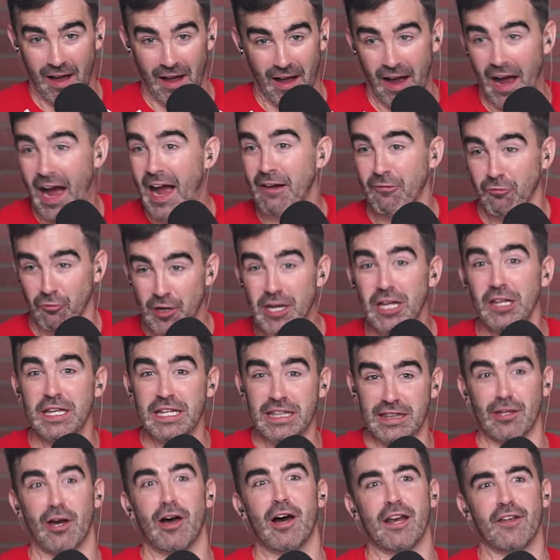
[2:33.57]
I
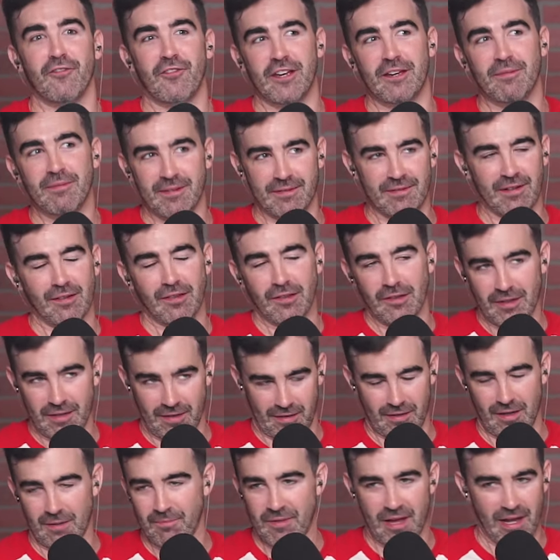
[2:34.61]
really thought of him, and
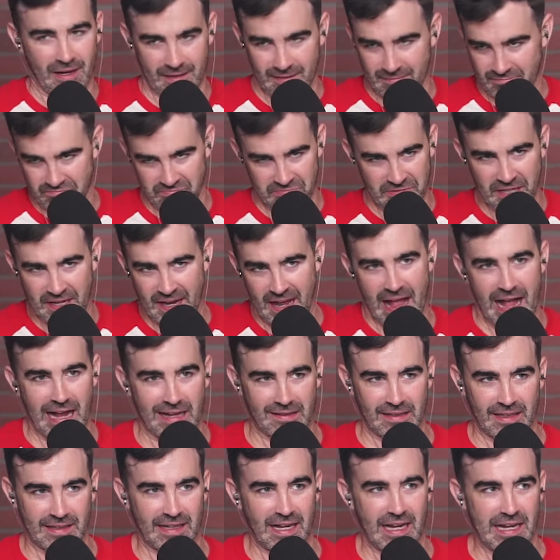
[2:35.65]
look, I'm not going to
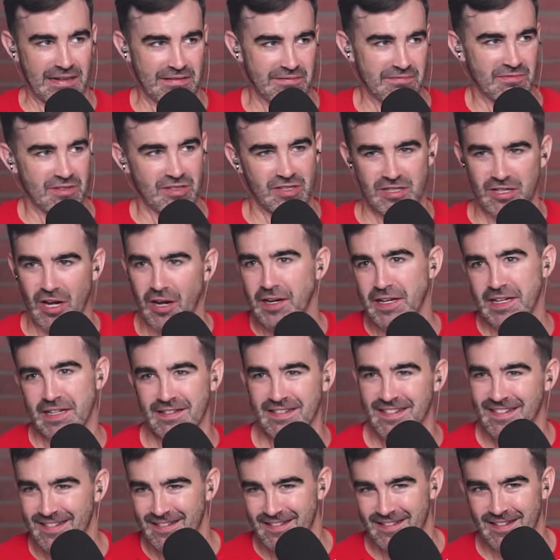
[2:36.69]
act like I
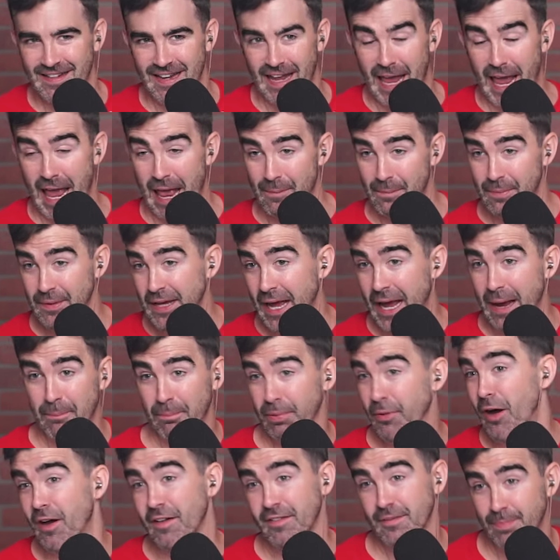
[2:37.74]
study NBA
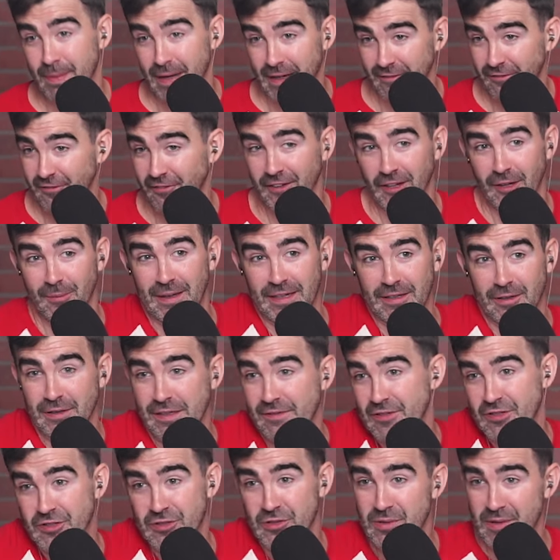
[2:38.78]
prospect film. I don't
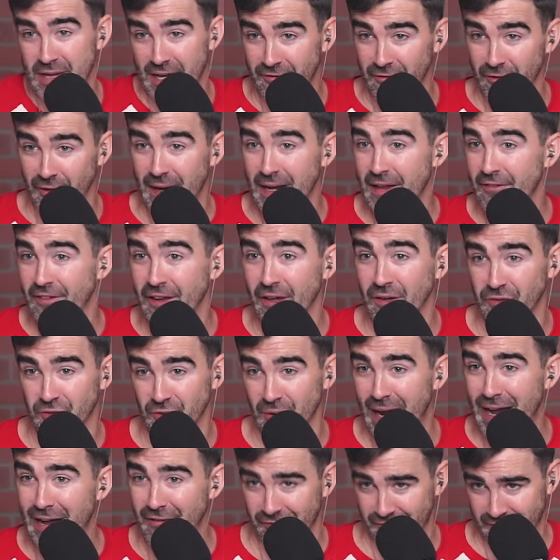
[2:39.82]
even do that for NFL
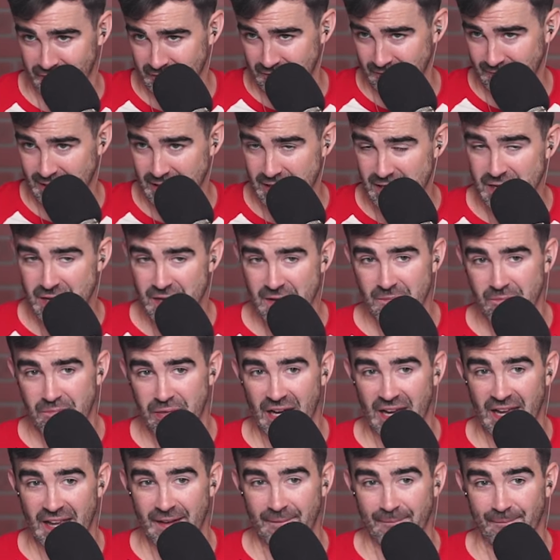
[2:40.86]
draft film.
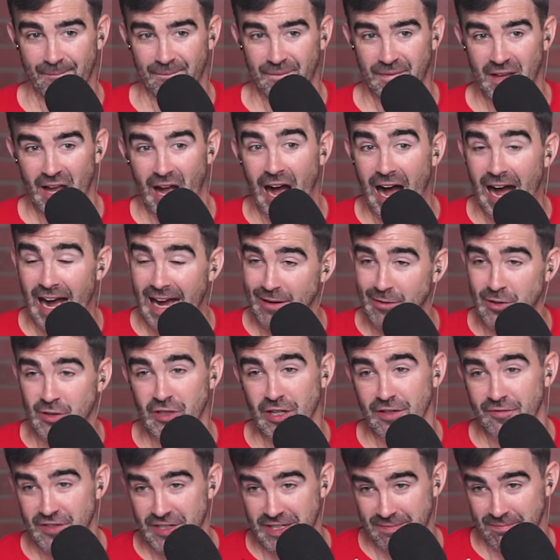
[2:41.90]
But I was
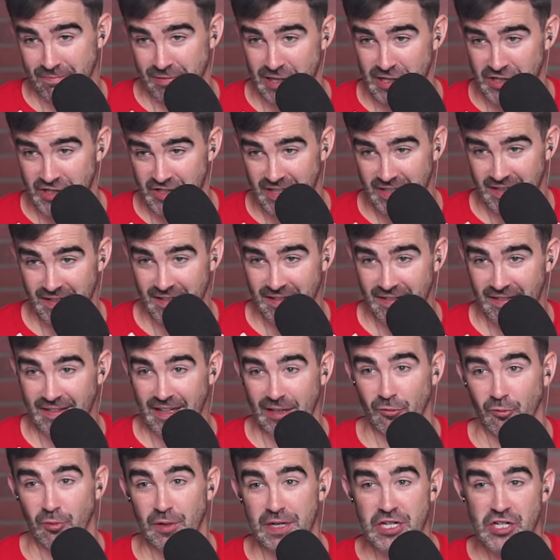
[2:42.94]
of the impression
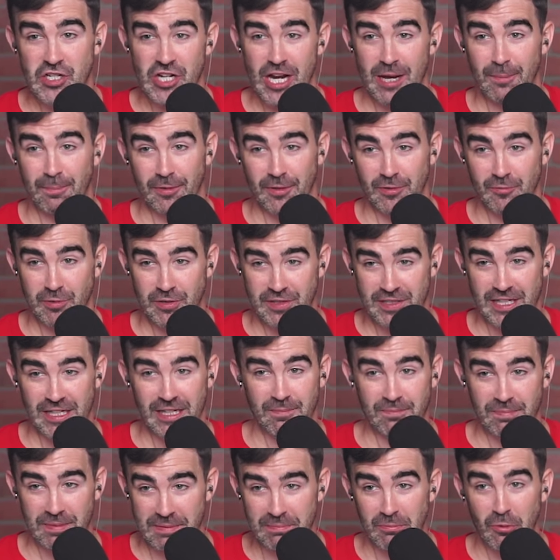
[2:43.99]
that Reed Sheppard was going
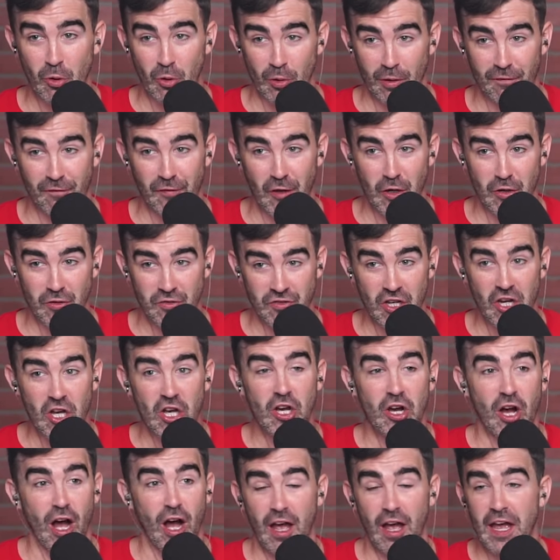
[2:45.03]
to be more of those.
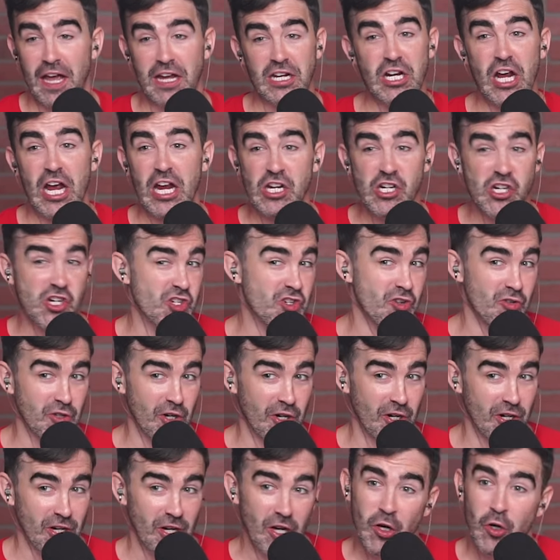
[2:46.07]
A
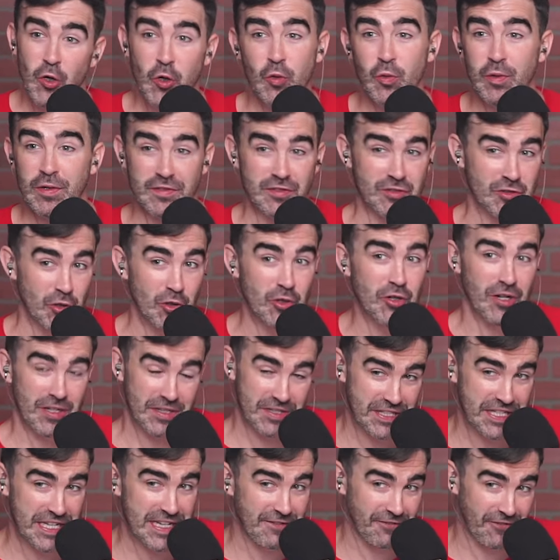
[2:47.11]
shooter who was good
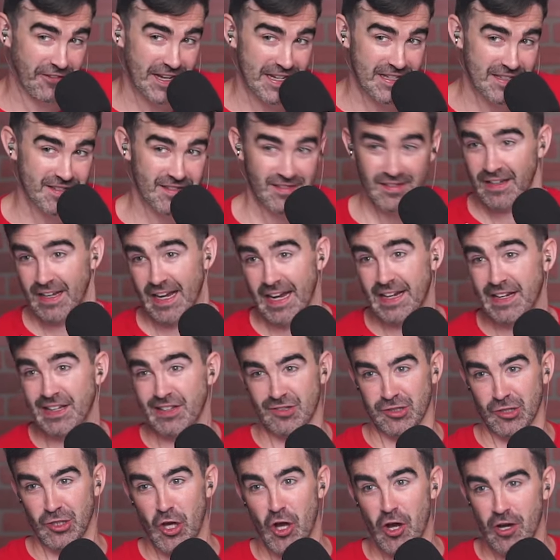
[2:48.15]
on defense and
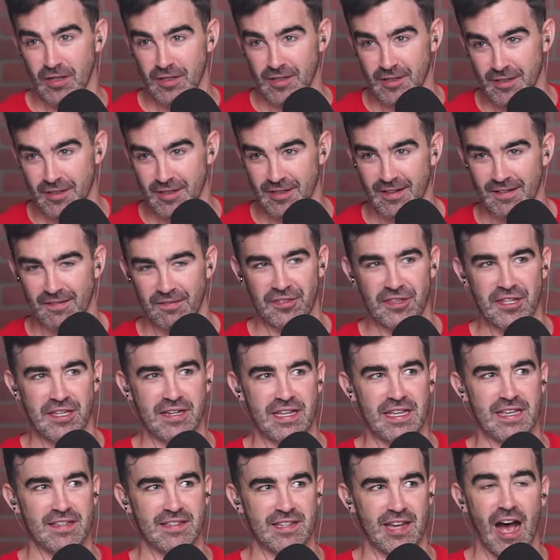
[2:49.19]
is longer than
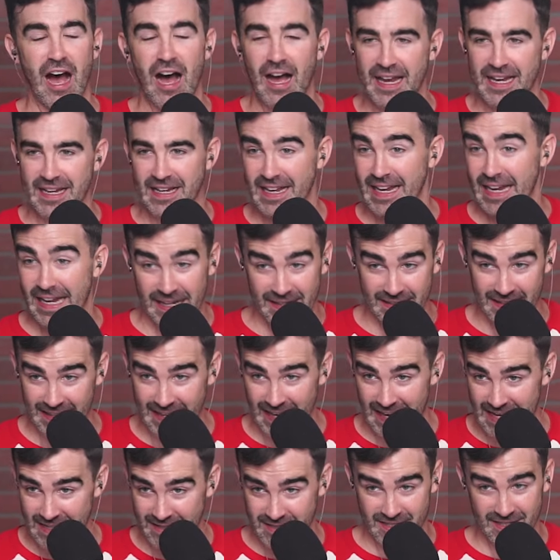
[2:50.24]
his height
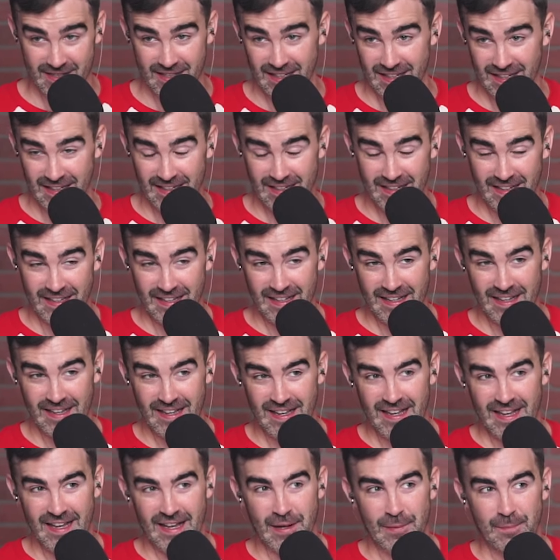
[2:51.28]
indicates.
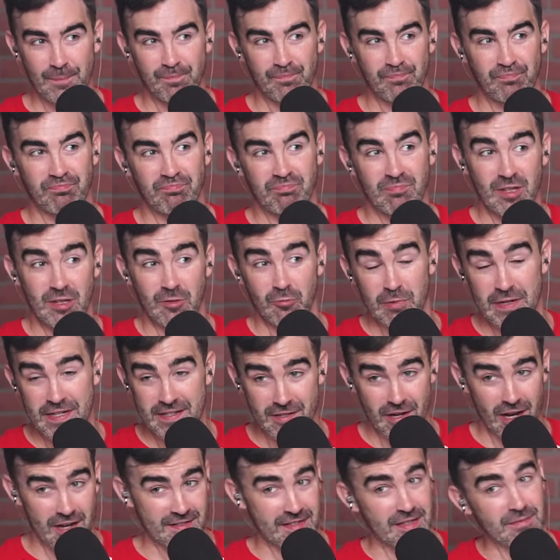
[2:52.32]
We
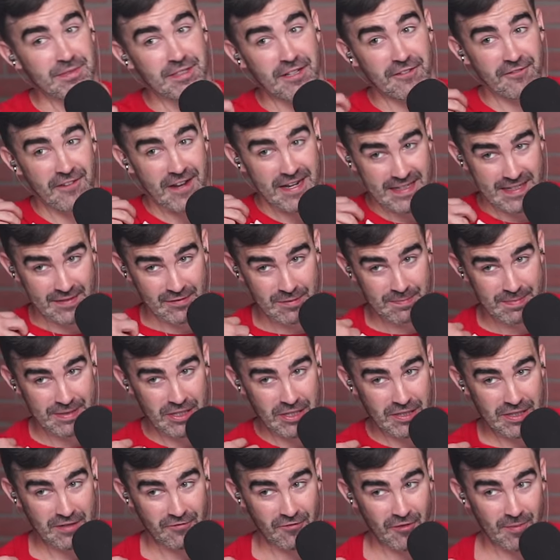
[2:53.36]
saw some defensive
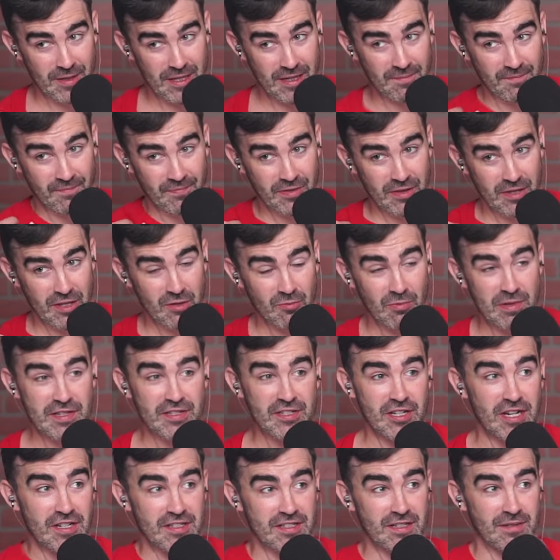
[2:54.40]
ability from him. We
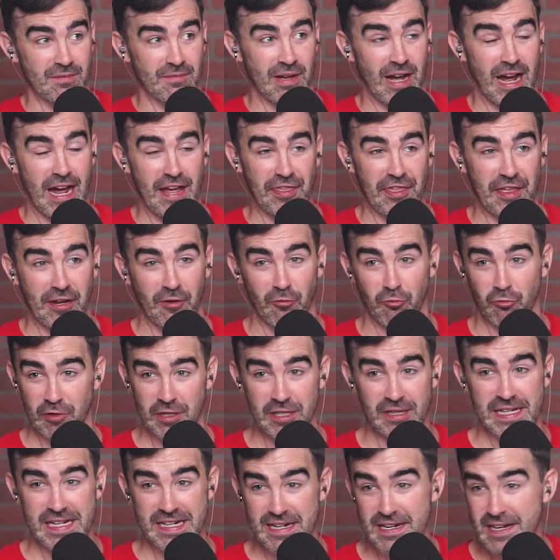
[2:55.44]
saw some, I think,
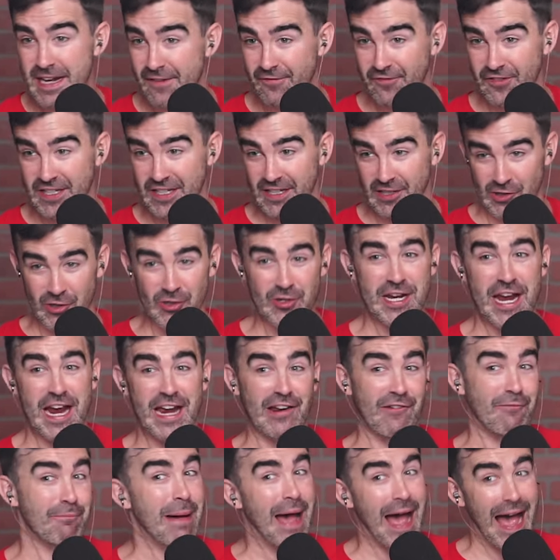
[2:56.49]
really nifty and
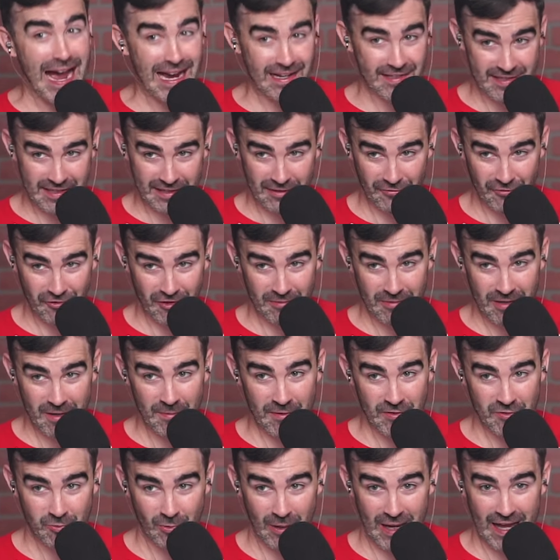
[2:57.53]
creative passing from
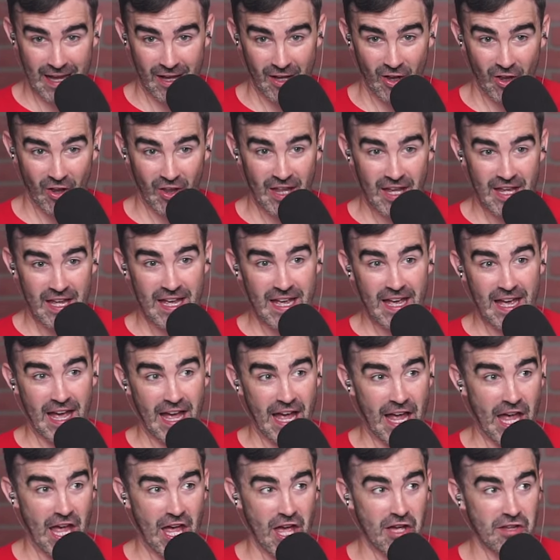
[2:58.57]
him as well.
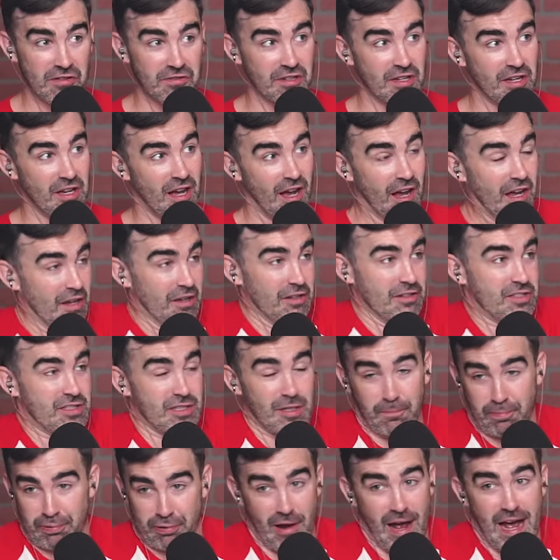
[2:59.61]
And
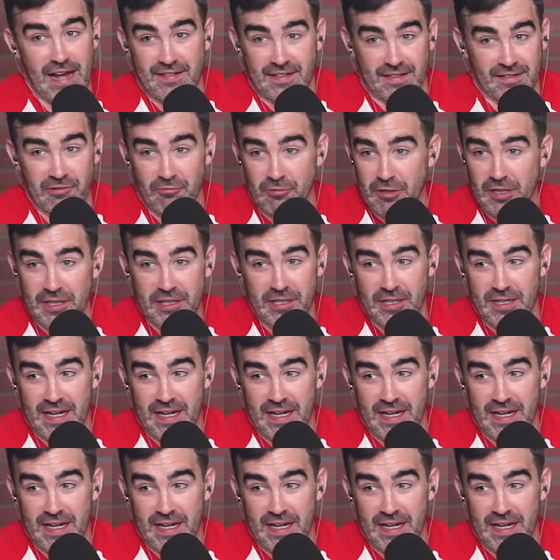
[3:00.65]
surprisingly really